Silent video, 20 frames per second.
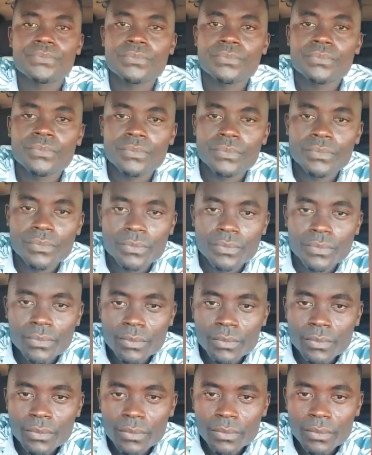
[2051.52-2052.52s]

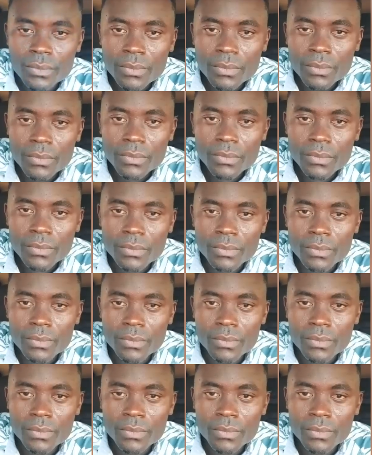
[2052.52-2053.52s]

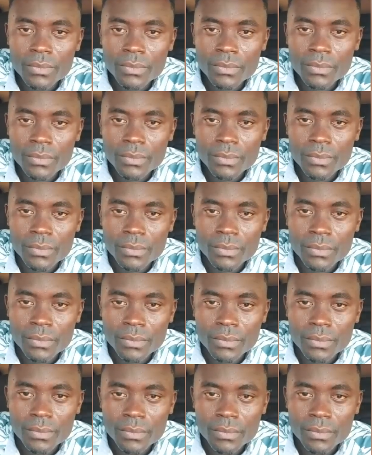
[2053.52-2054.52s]

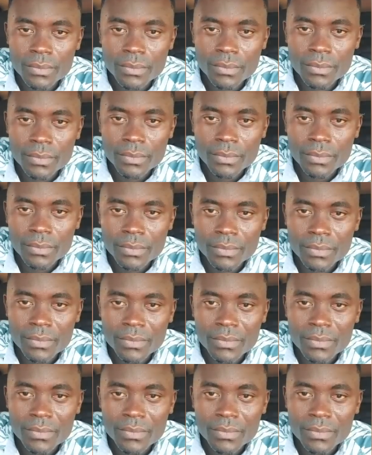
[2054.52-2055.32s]
Nothing is said.